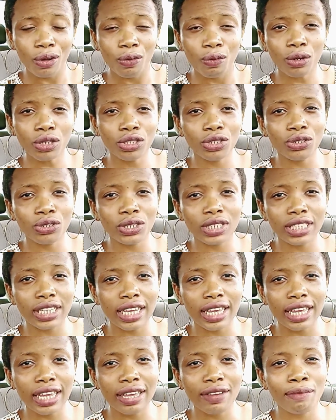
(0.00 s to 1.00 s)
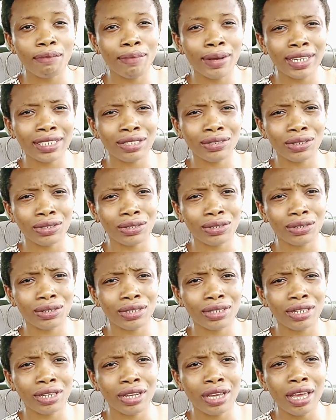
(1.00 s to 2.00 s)
What did you say? Best result.
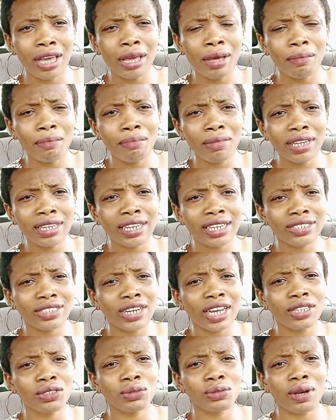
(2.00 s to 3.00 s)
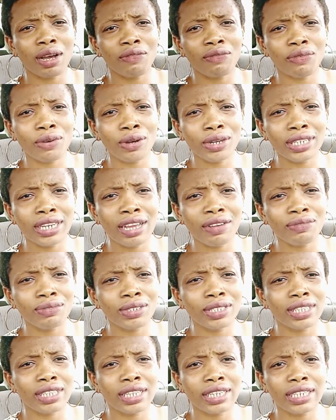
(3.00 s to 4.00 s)
Me that tried to avoid
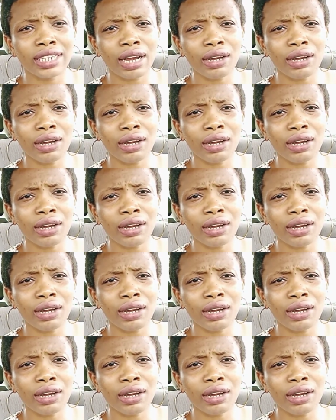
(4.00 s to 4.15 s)
everything.